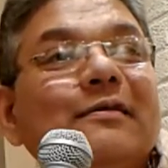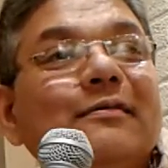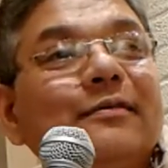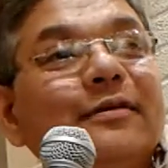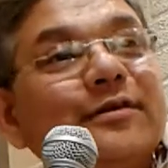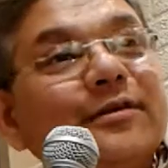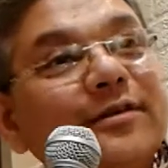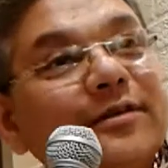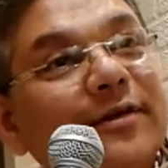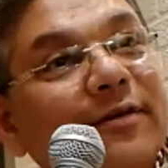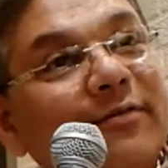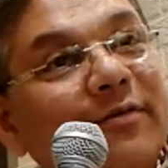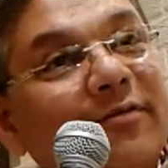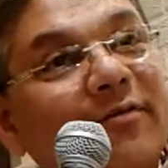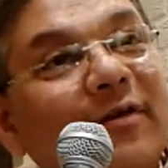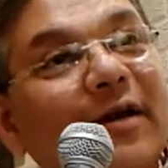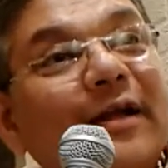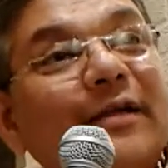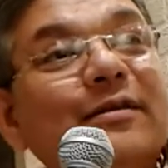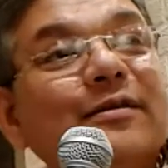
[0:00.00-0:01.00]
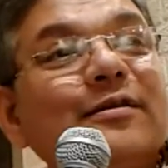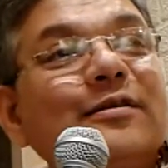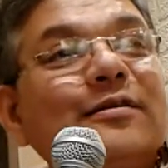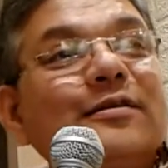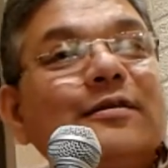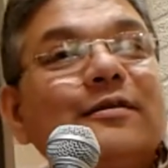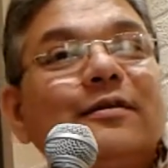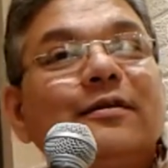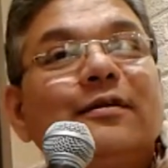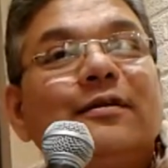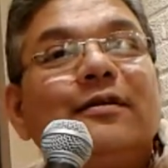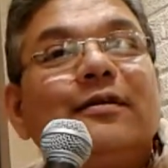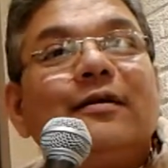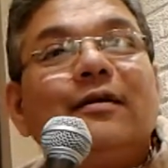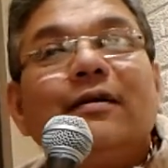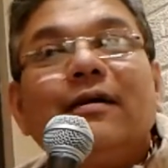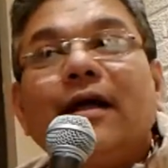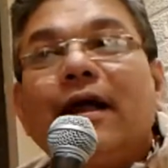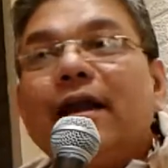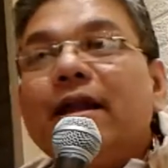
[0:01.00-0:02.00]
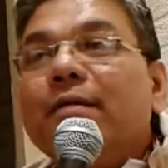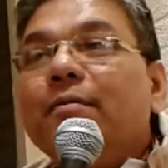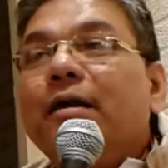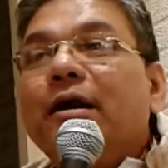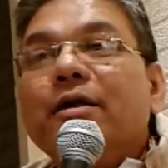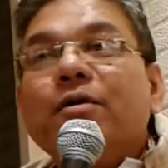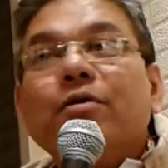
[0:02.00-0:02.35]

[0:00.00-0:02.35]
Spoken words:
This is our friends. Anybody